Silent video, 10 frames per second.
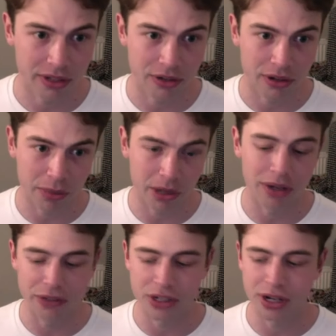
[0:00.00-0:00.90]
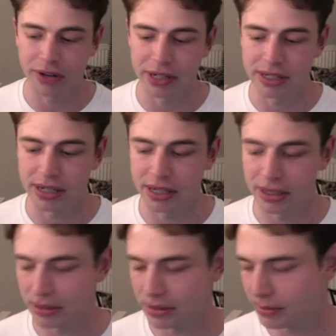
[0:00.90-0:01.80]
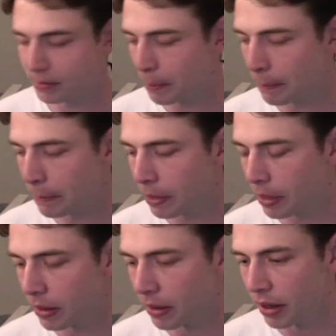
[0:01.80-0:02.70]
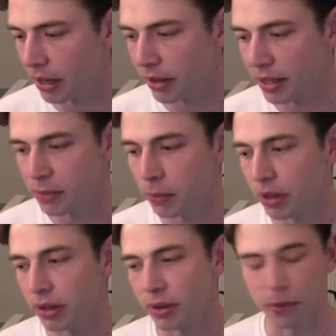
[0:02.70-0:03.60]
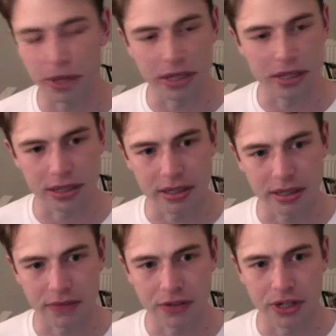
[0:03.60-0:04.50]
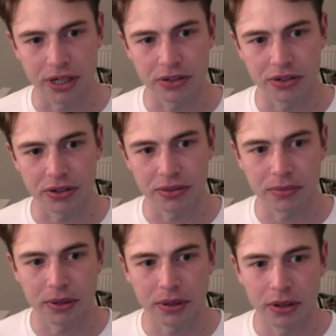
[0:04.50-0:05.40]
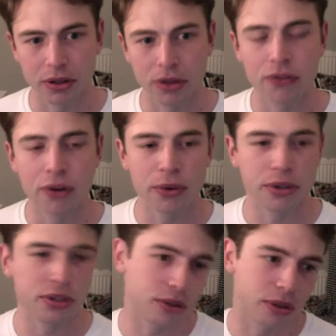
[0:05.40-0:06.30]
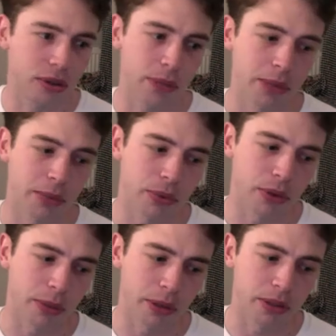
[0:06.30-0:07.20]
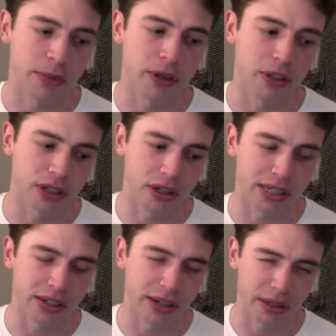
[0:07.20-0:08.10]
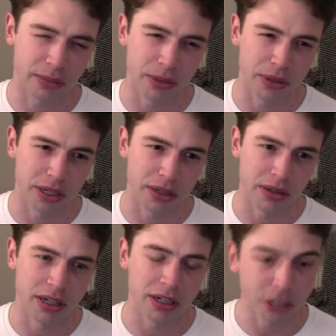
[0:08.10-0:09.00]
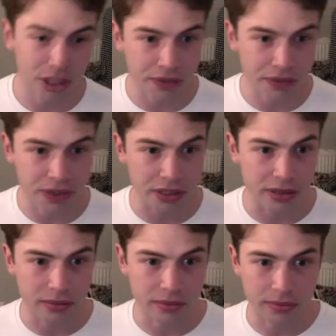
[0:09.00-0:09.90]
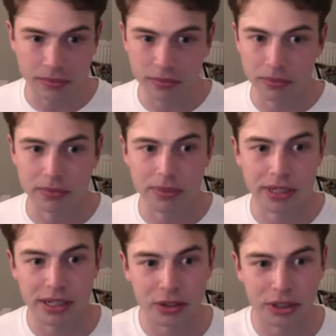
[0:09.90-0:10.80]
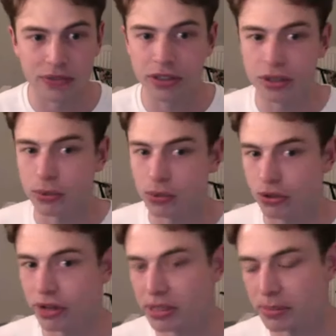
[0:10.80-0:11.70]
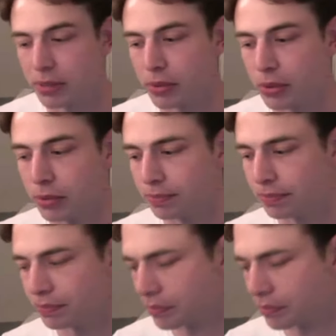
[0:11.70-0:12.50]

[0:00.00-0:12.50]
They're applying for charity status. And that's one of the ways things have changed. The focus on the people that are most marginalised in our community has shifted. It's now shifted towards trans people.